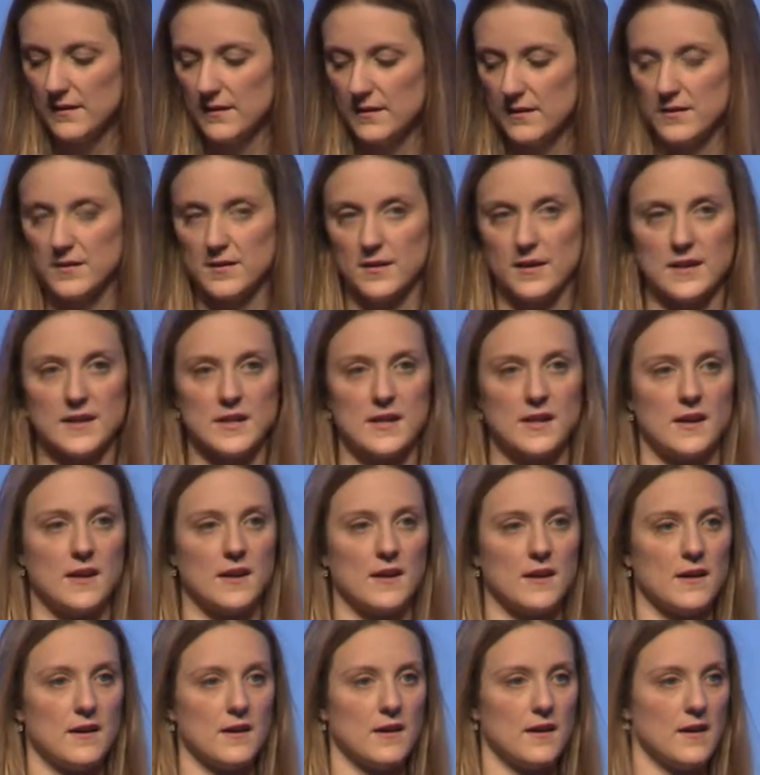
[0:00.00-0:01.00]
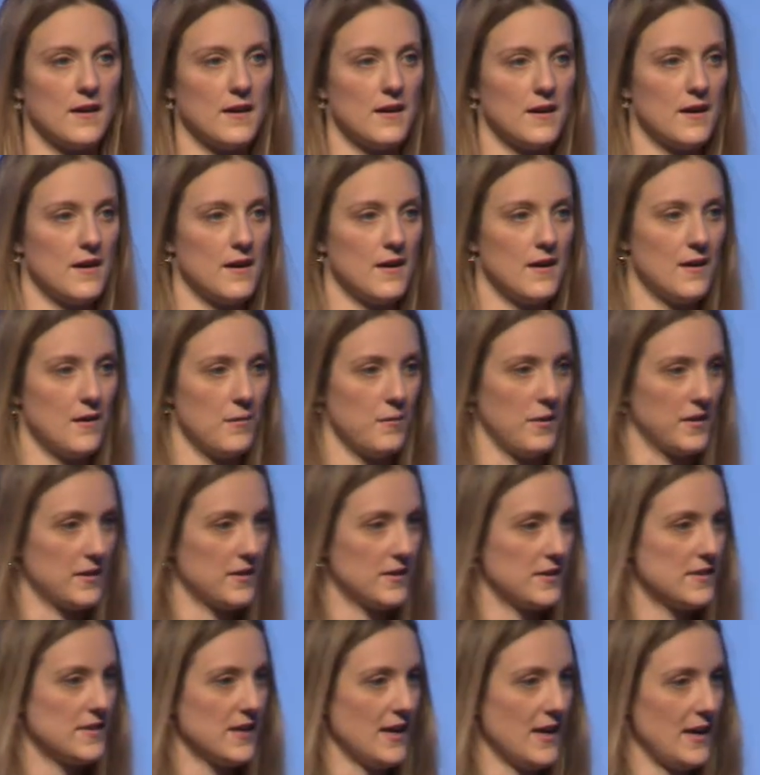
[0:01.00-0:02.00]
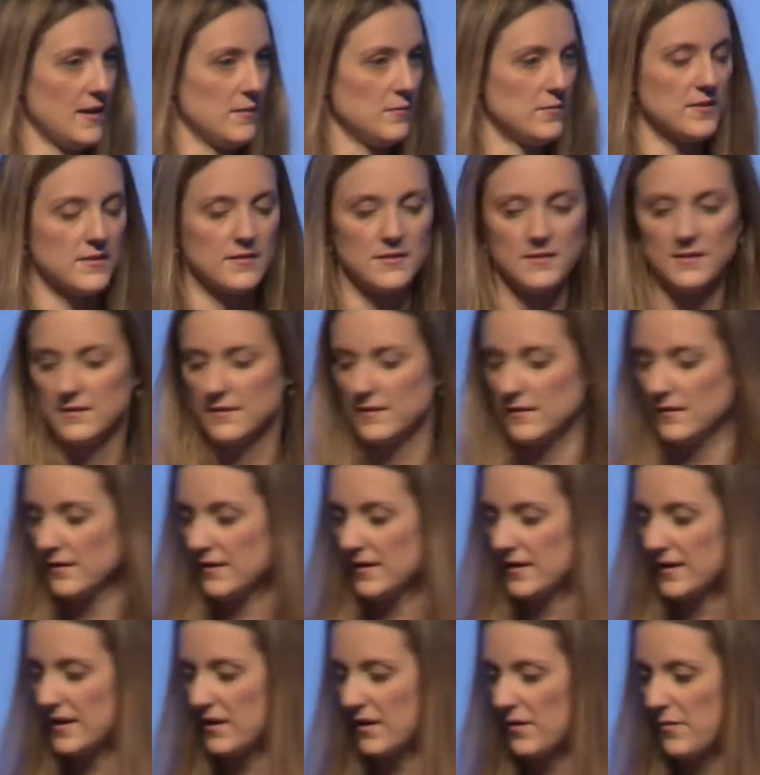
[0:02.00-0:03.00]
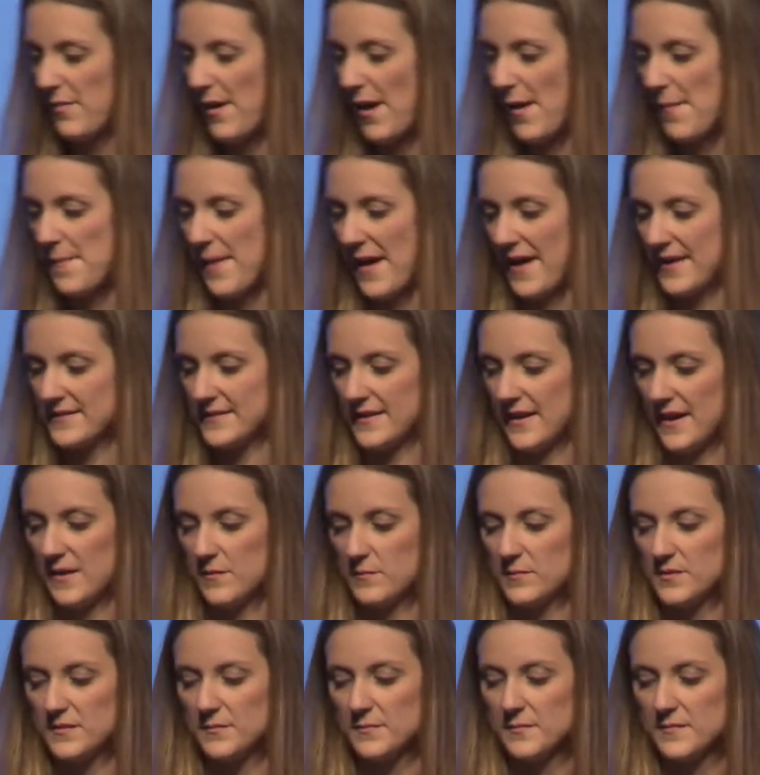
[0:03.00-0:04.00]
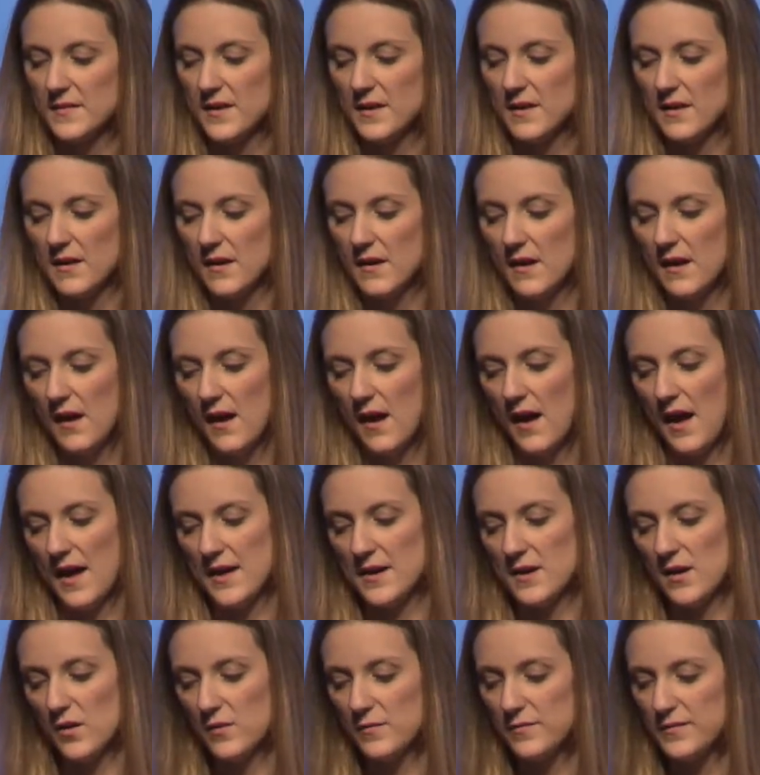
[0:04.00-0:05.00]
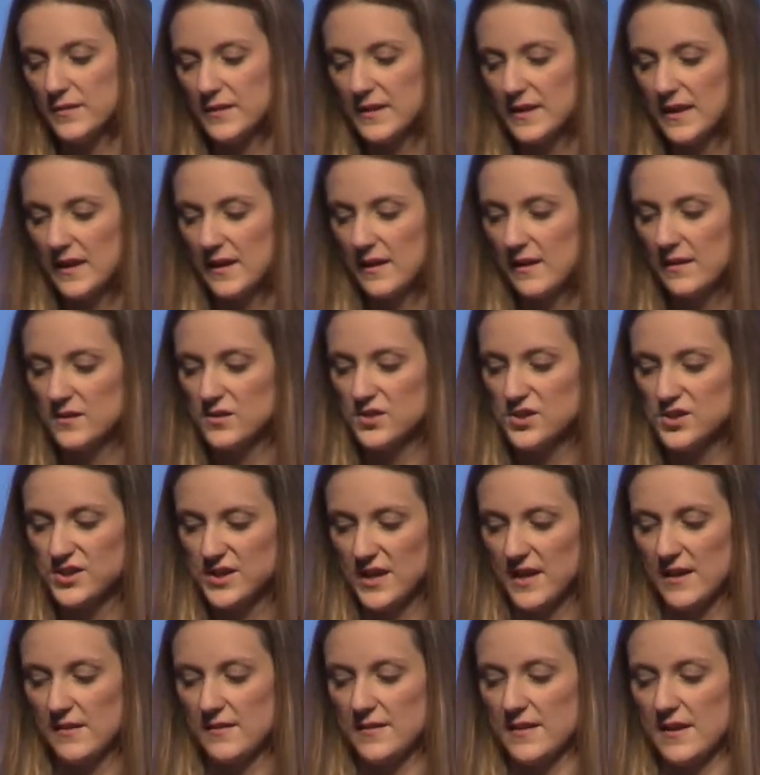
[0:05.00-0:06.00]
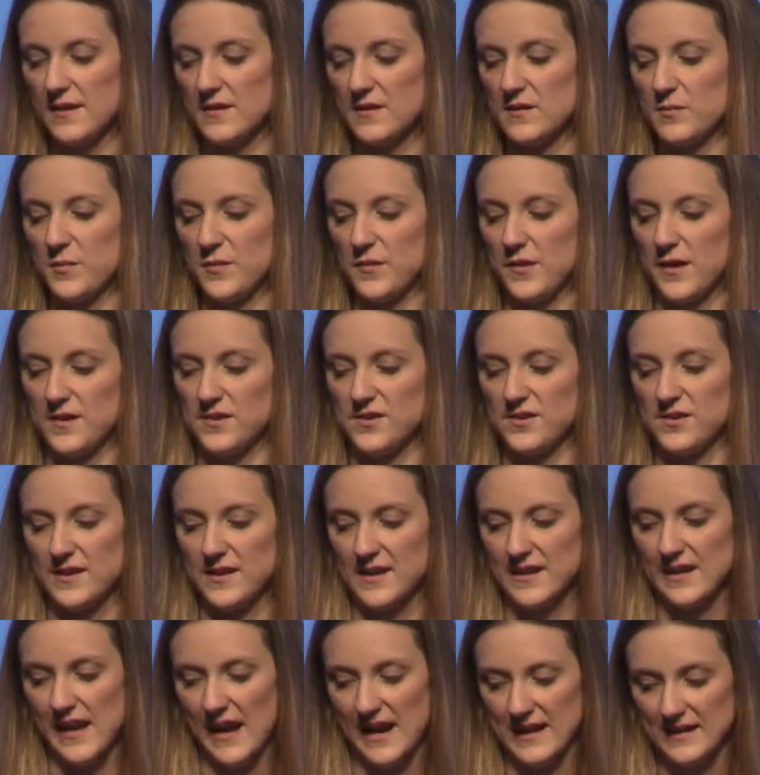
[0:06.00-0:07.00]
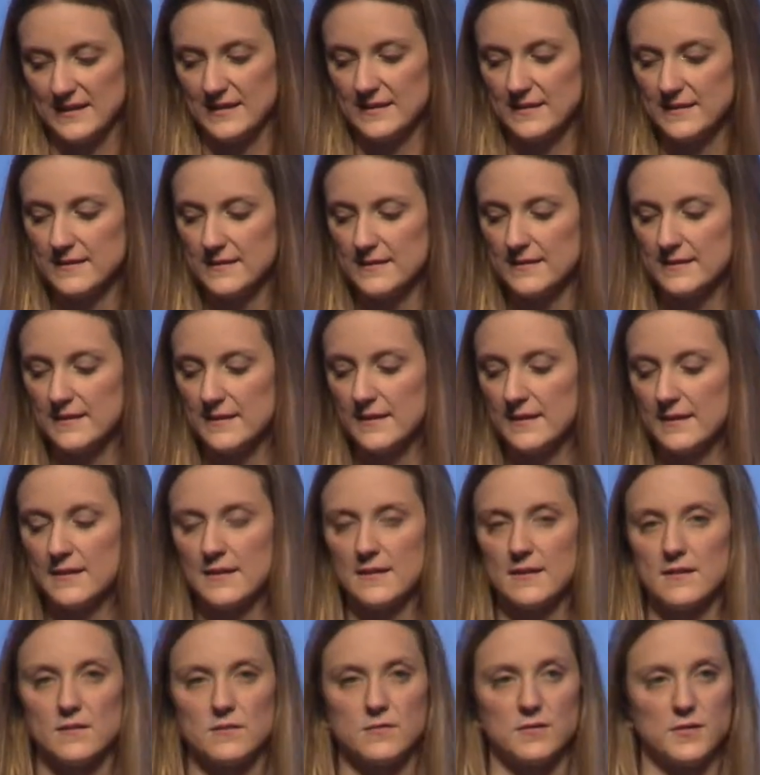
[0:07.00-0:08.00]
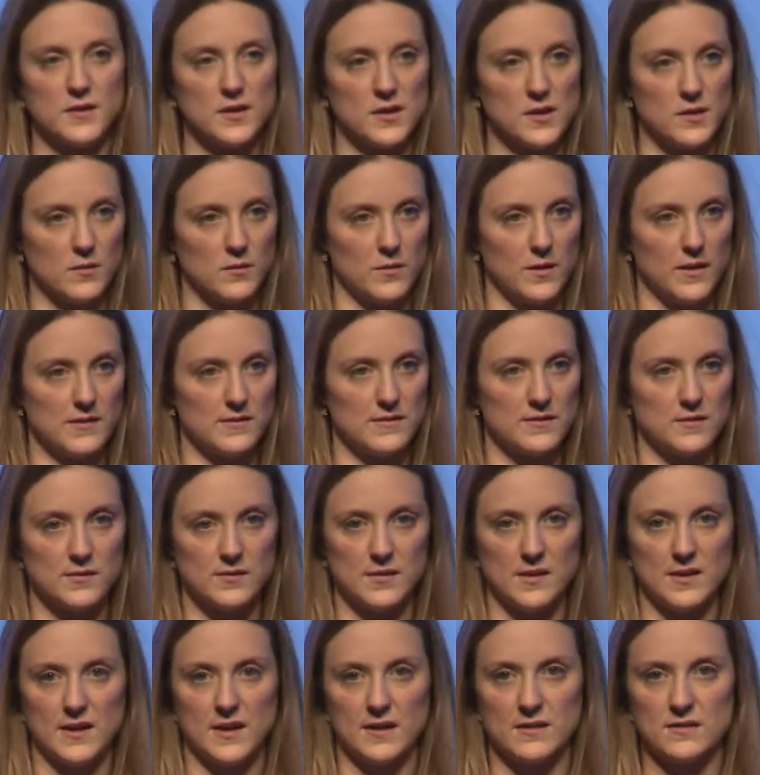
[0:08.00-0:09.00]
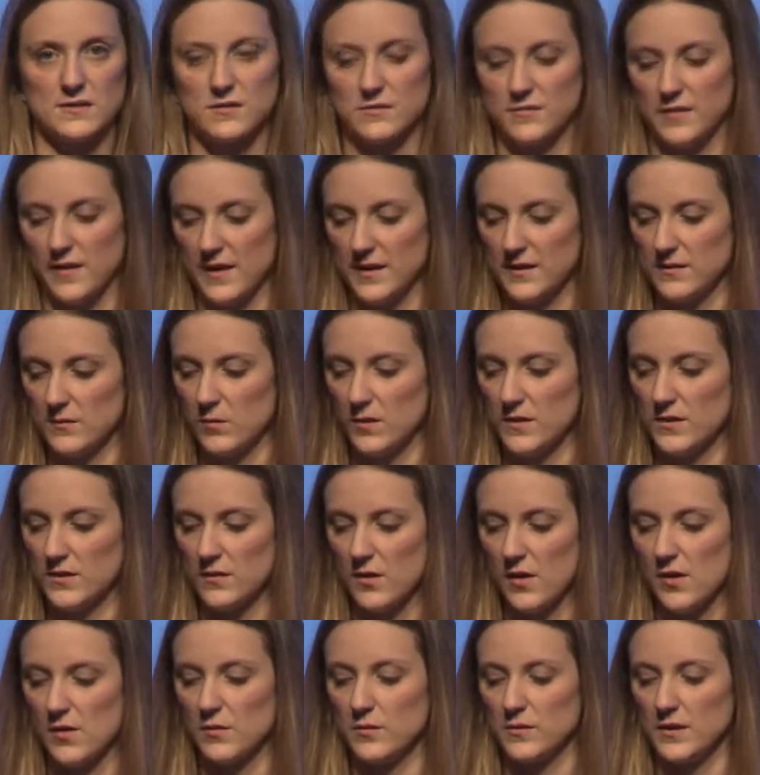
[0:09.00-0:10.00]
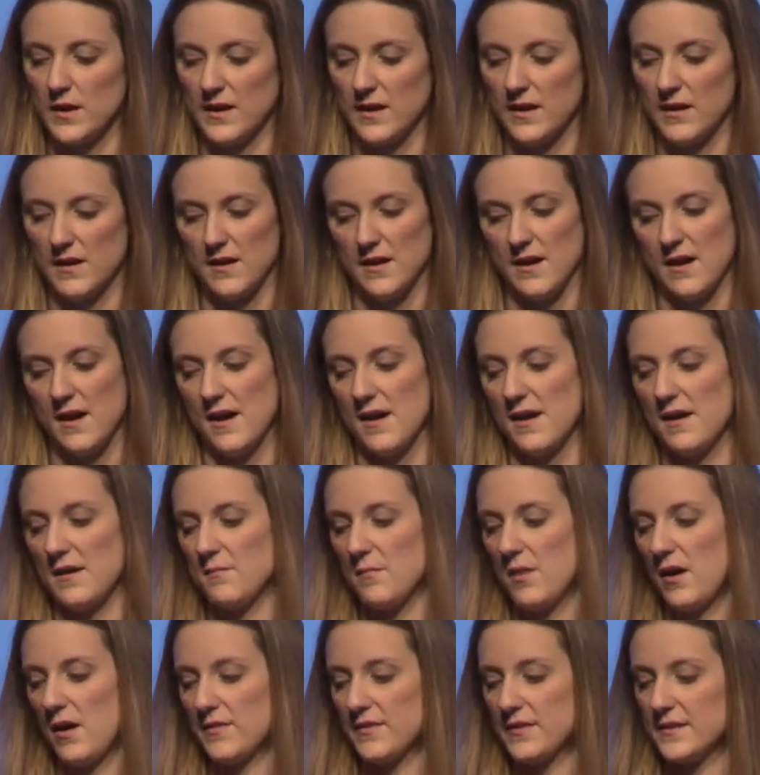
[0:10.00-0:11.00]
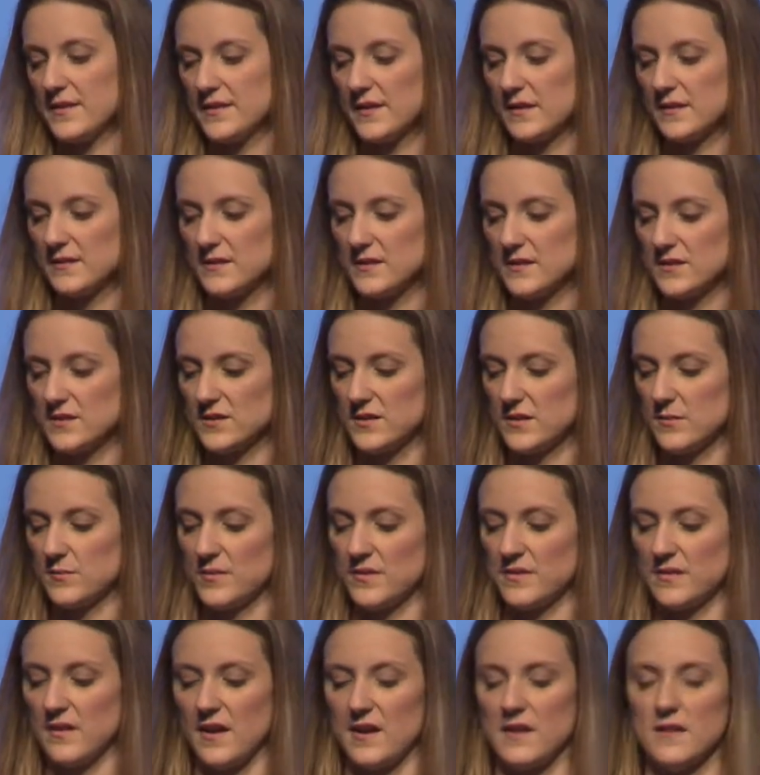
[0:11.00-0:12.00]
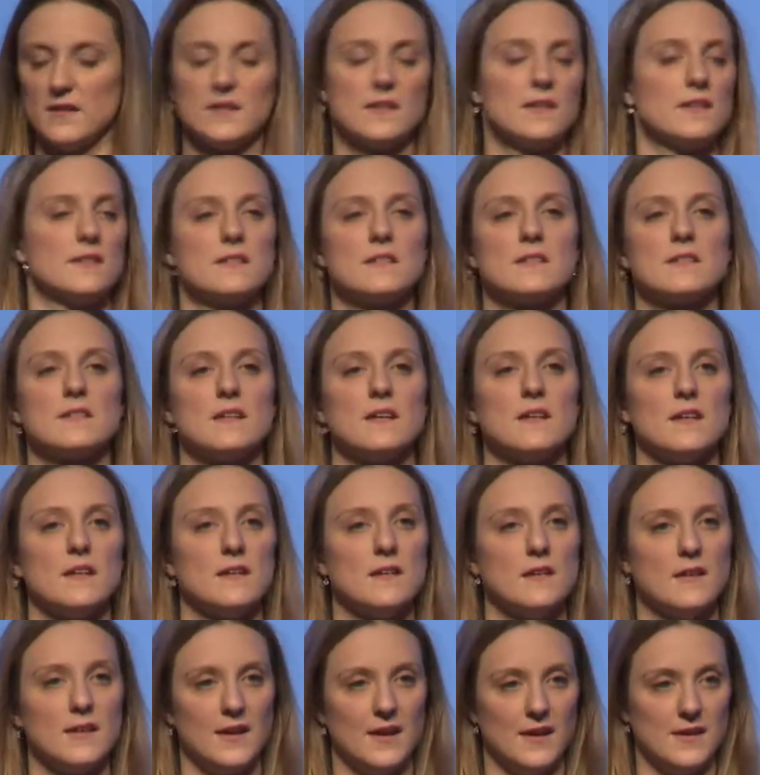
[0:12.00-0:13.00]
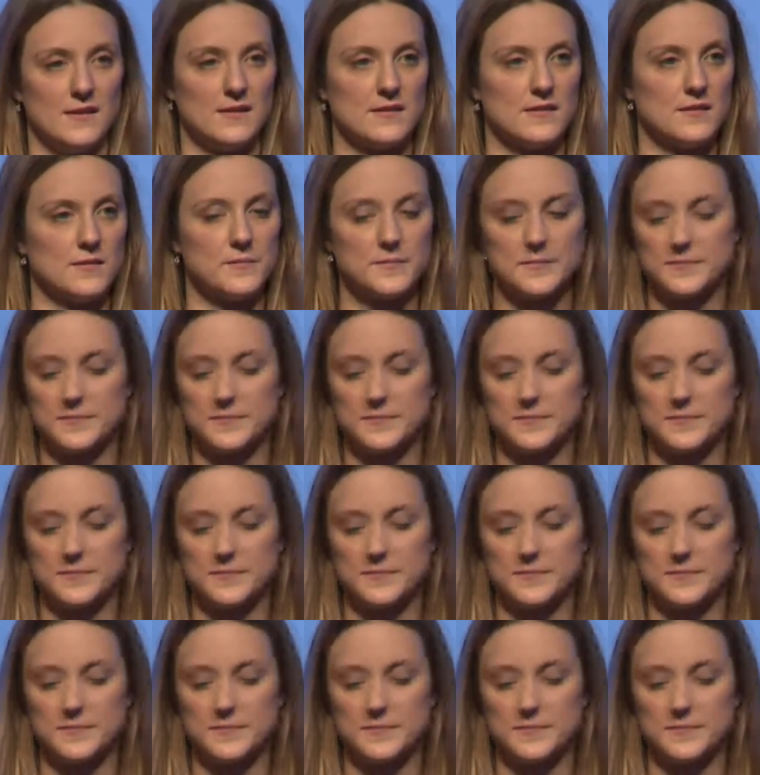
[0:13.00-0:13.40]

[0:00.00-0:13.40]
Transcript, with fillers: You're going to hear about good times, you're going to hear about bad times, and hopefully share the inspiration and guidance for you as you set out to find what your own um, authentic leadership style is, is.